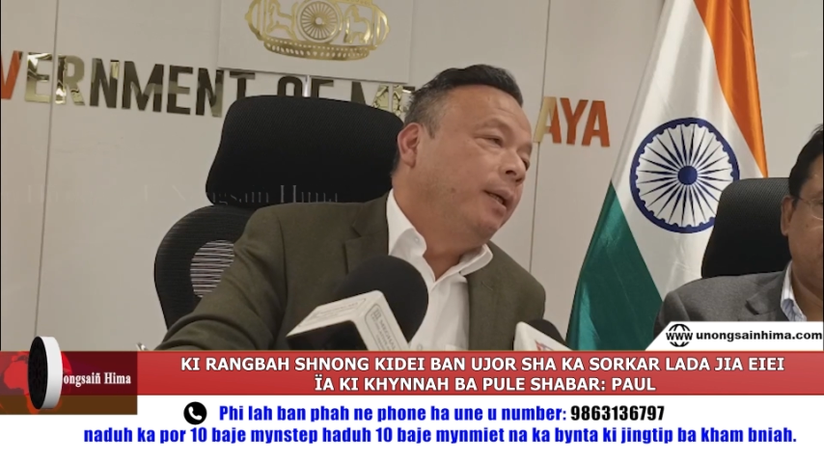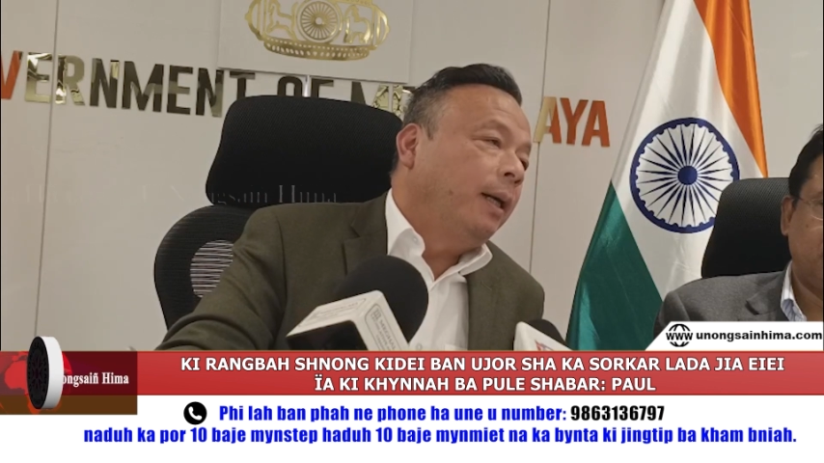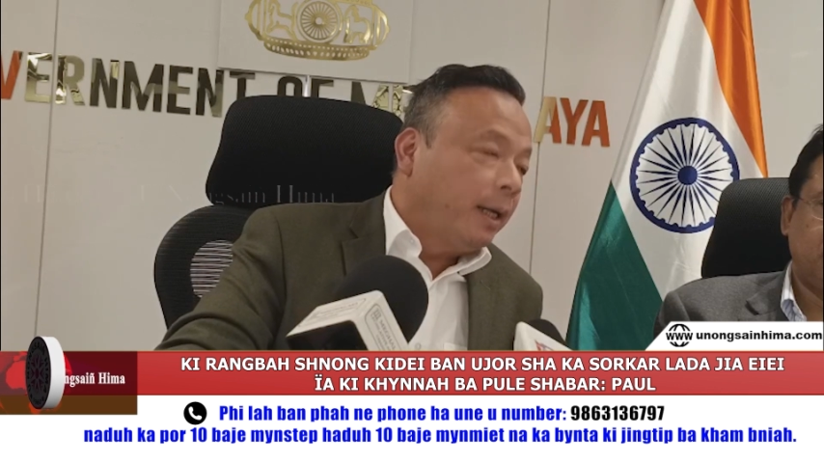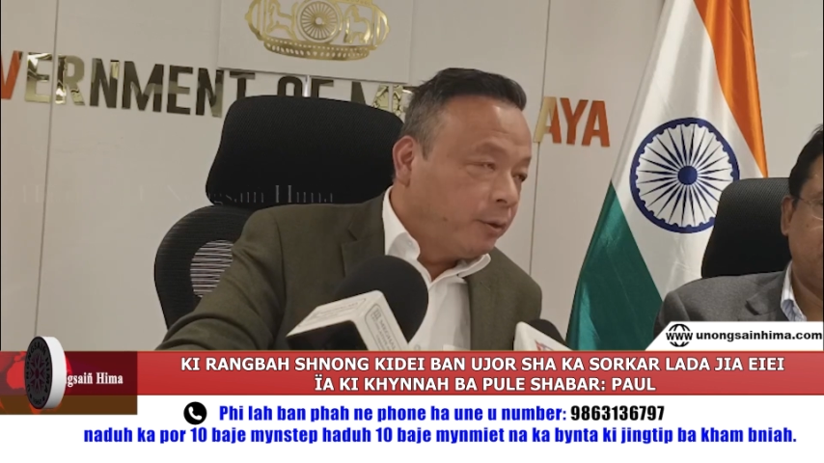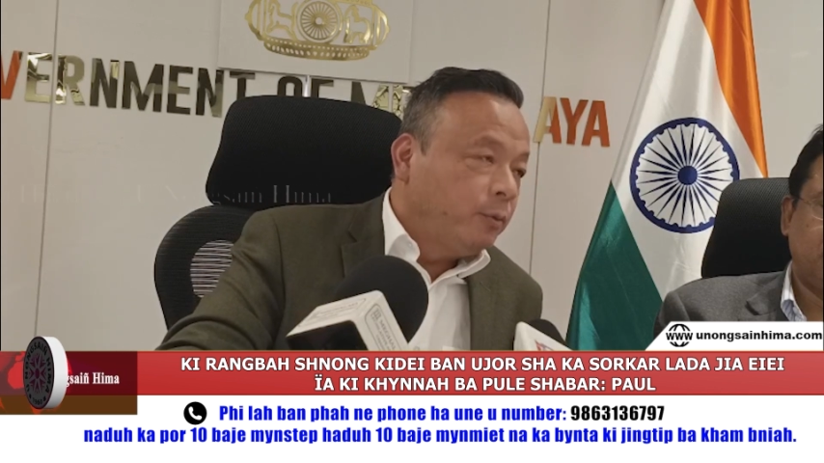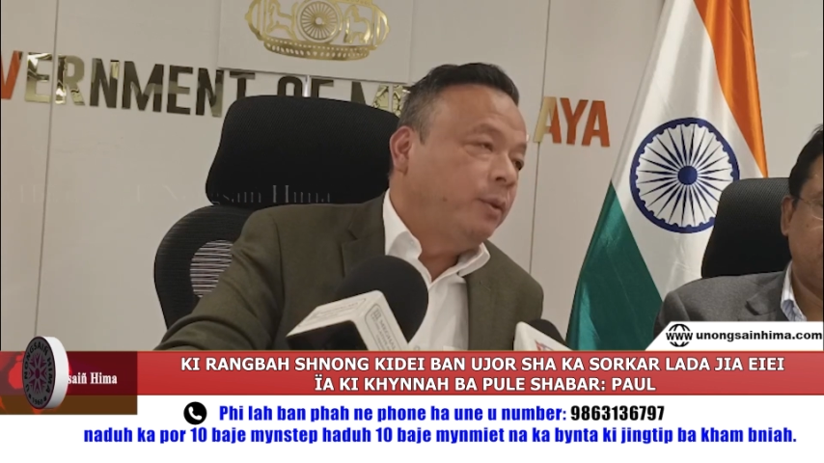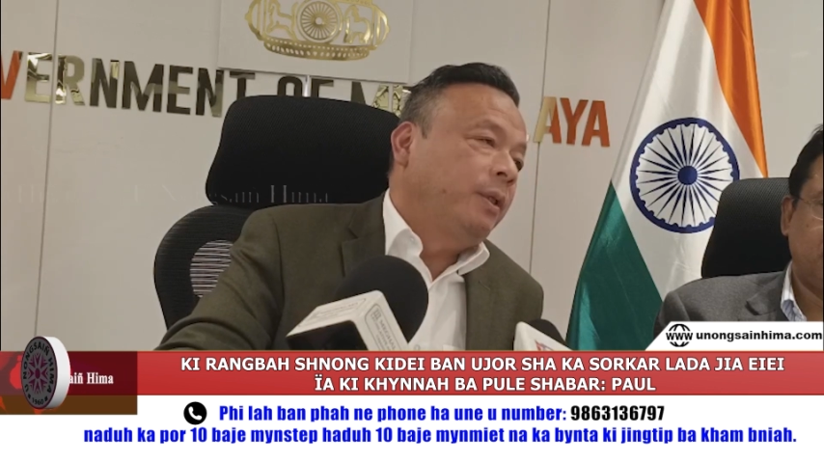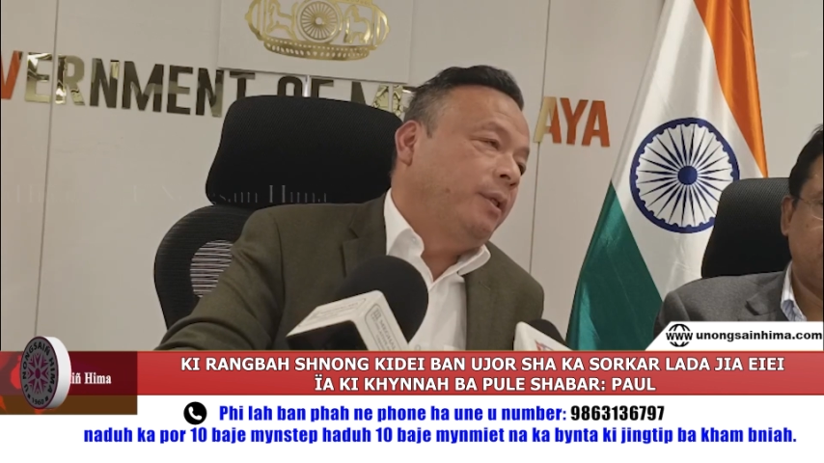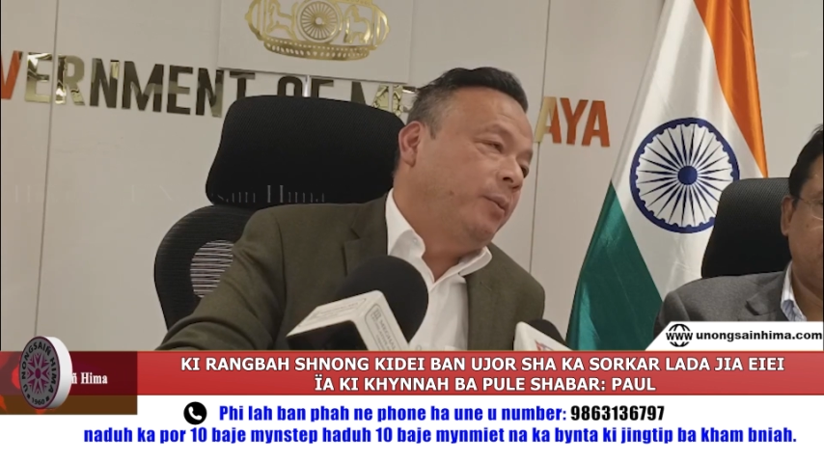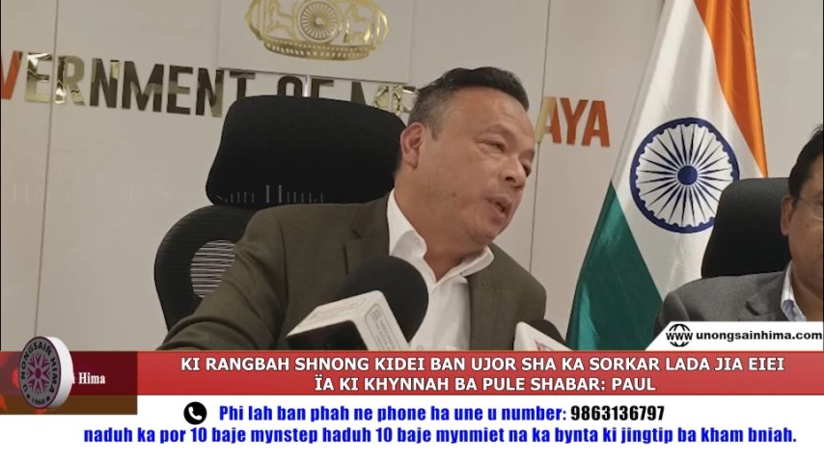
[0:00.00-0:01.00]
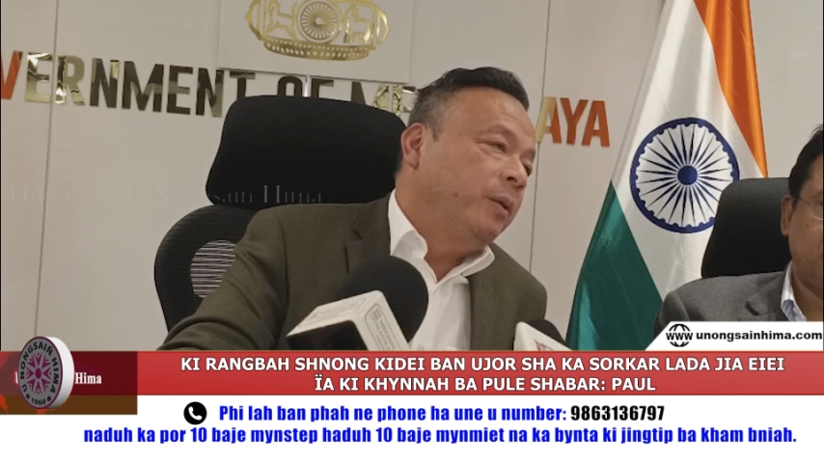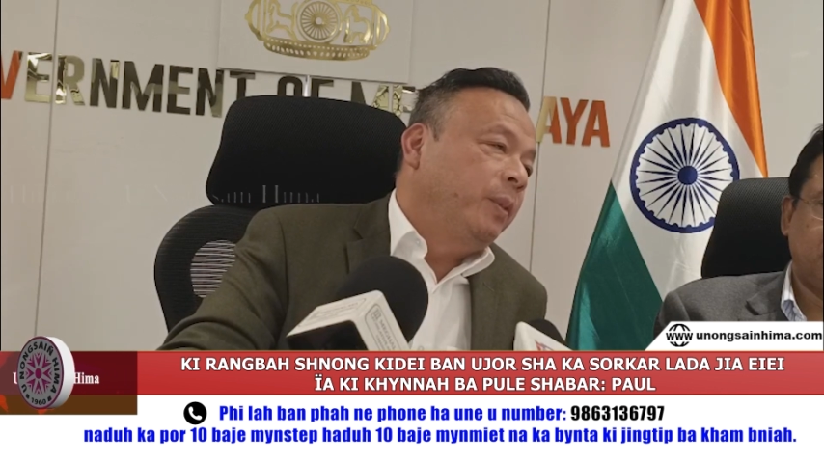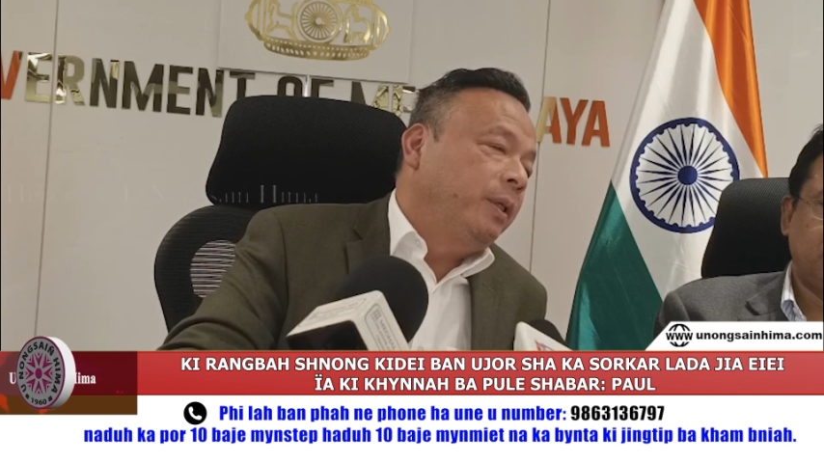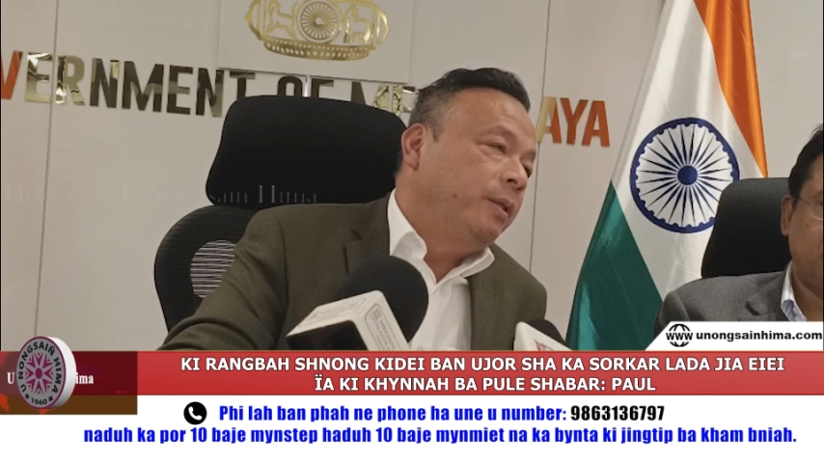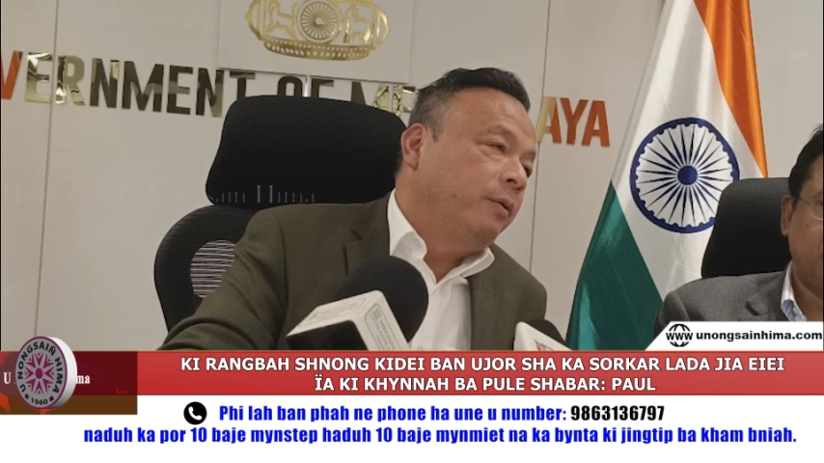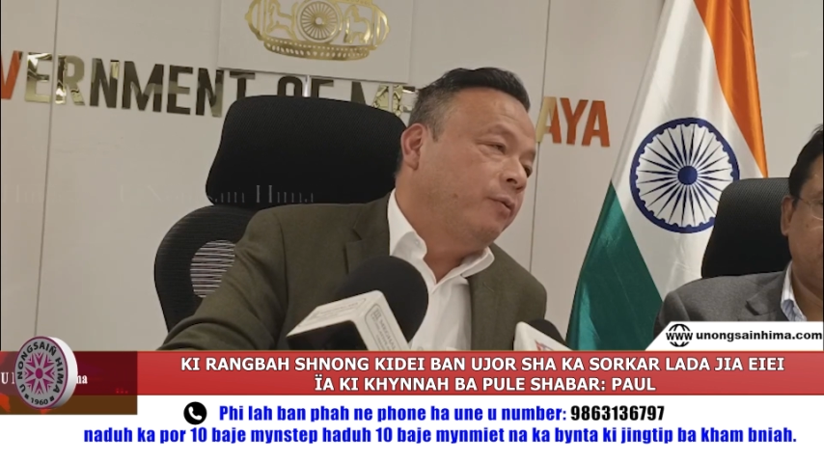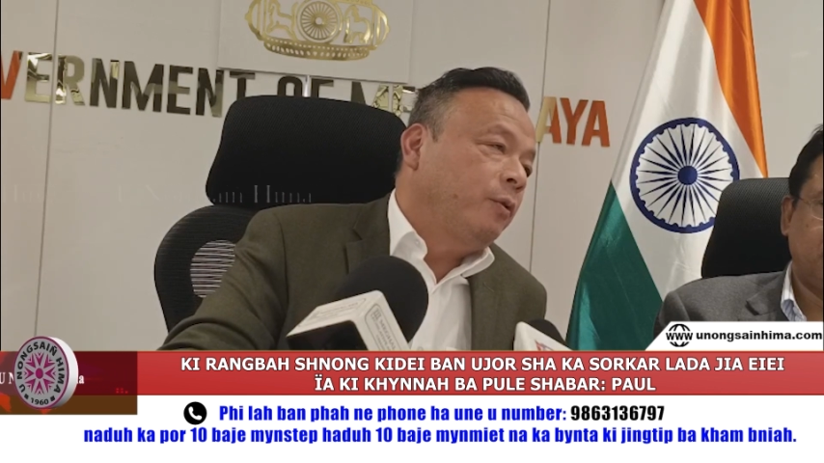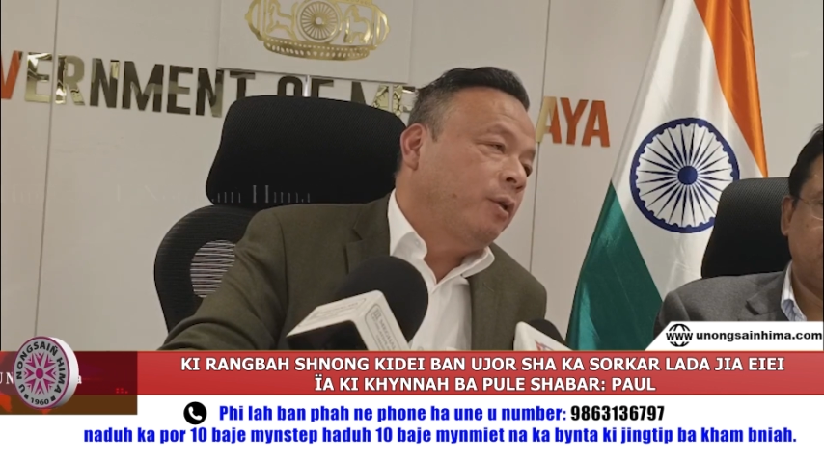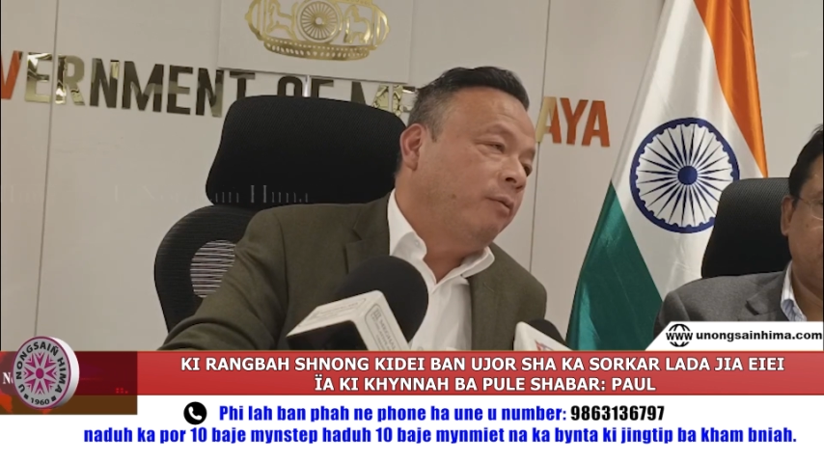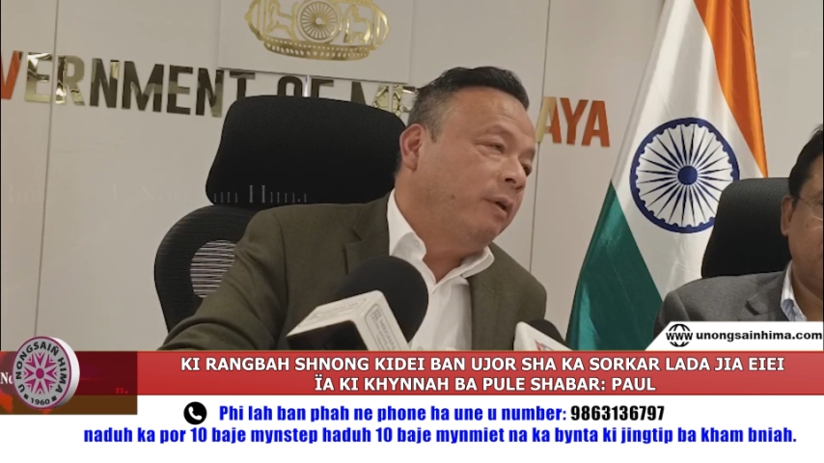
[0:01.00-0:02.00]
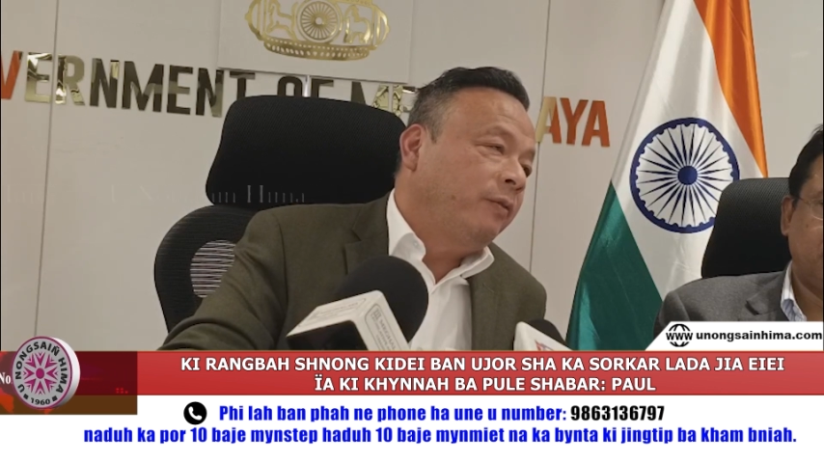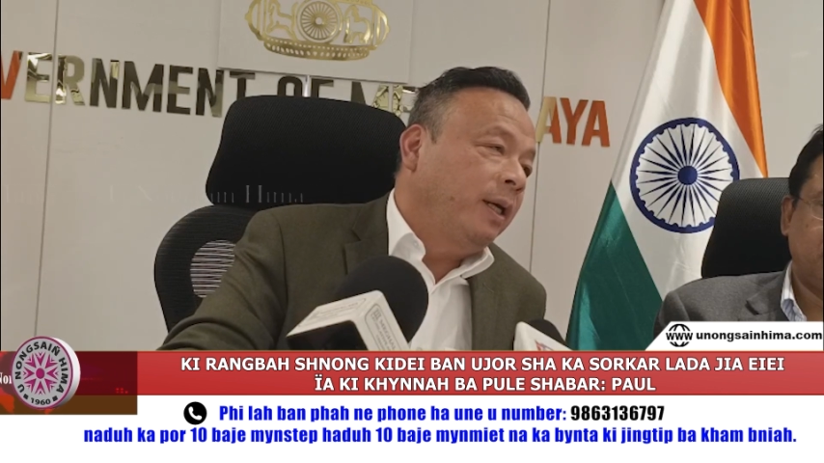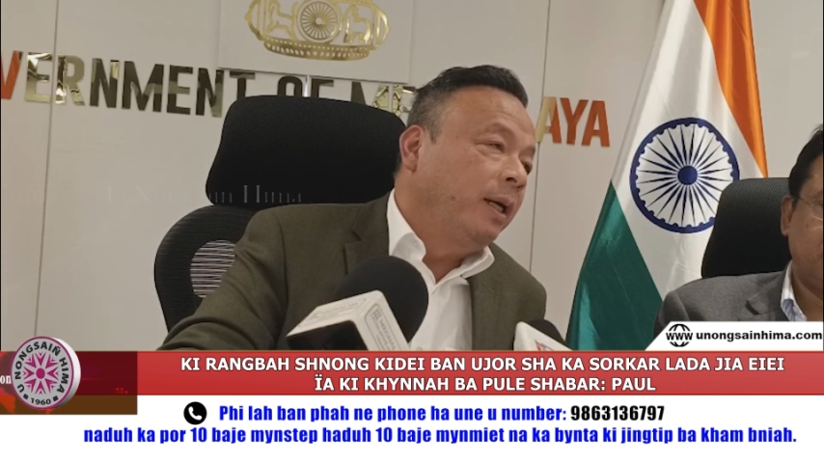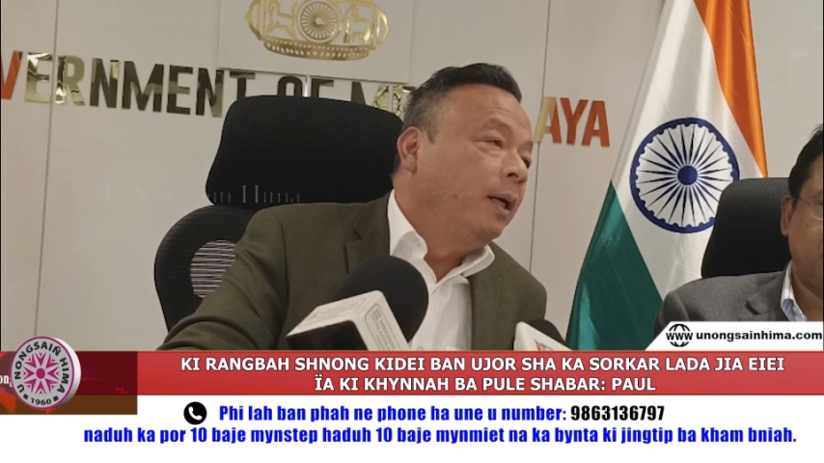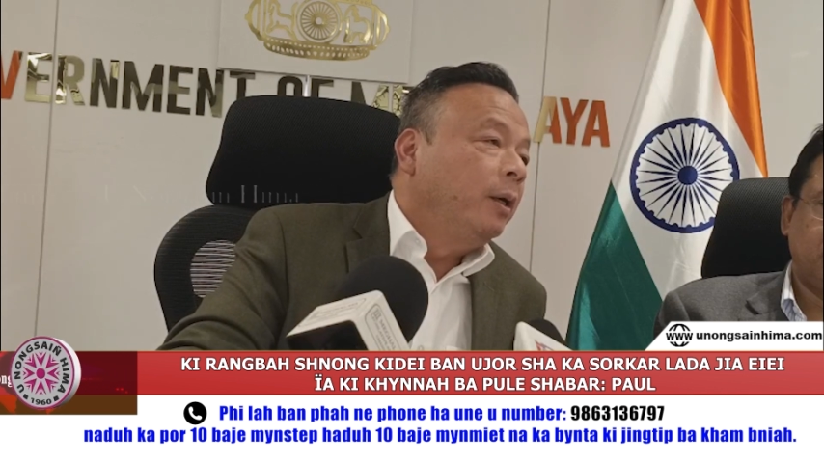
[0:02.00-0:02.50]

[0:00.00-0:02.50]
and to the Department of Social Welfare.